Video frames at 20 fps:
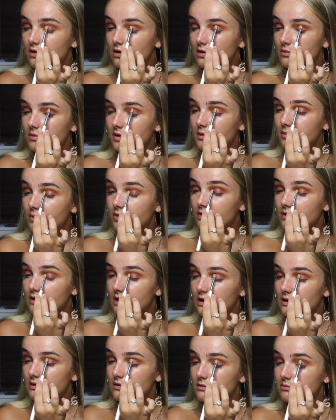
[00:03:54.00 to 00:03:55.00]
I'm going to put
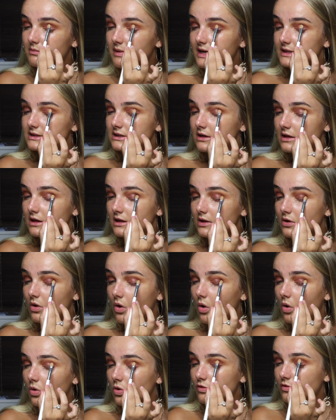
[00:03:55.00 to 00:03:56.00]
that messily like
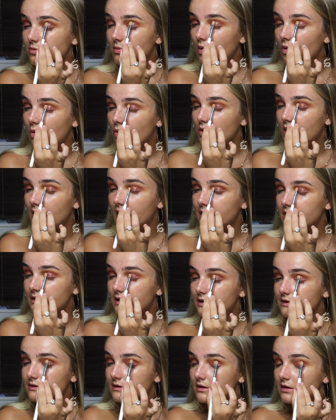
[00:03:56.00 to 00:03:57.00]
all over my whole
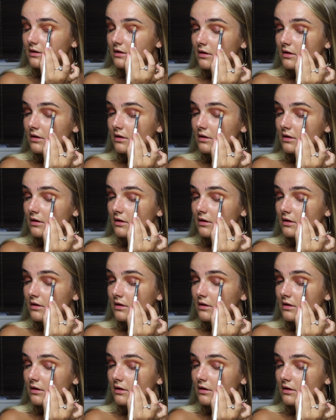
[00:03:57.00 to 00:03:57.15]
eyelid.